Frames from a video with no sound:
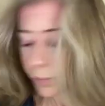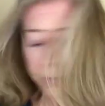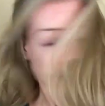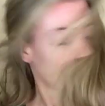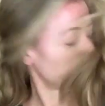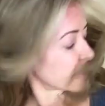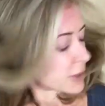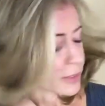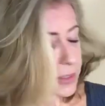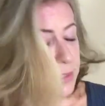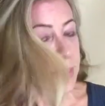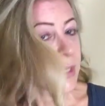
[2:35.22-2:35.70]

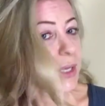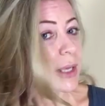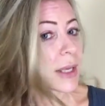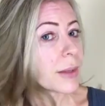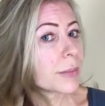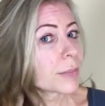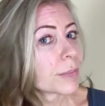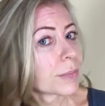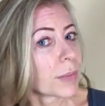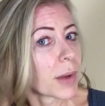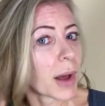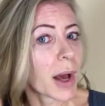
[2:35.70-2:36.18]
Let's
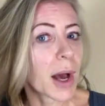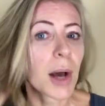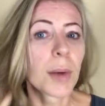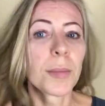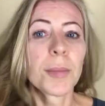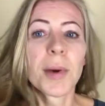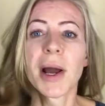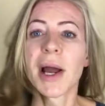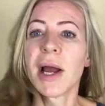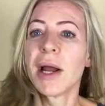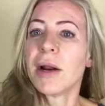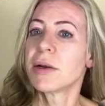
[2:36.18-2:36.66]
see how
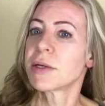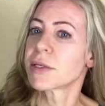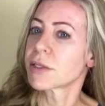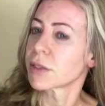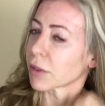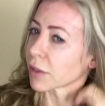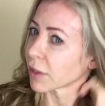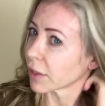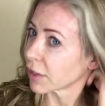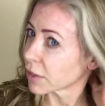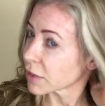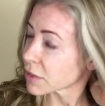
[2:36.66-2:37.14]
my hair is
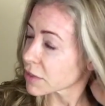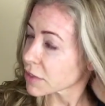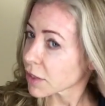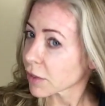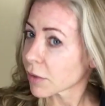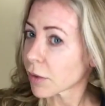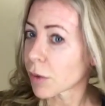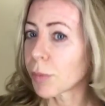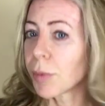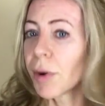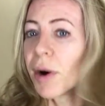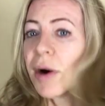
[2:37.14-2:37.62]
looking. So
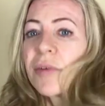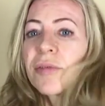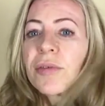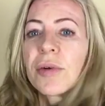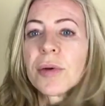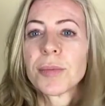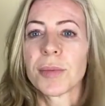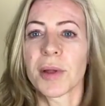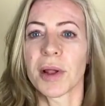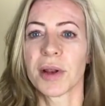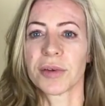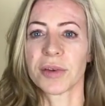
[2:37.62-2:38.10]
apart
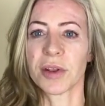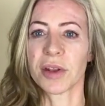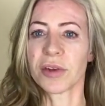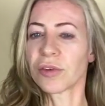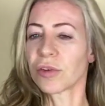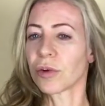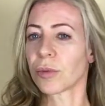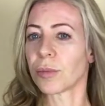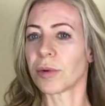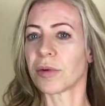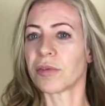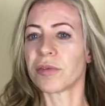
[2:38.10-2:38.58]
from that
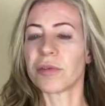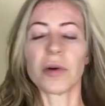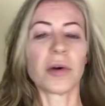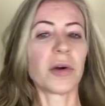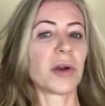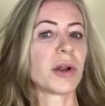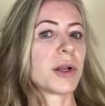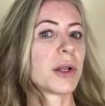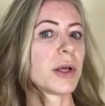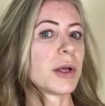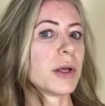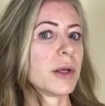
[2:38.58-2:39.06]
dent on my
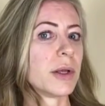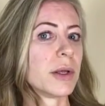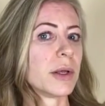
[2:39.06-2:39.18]
forehead,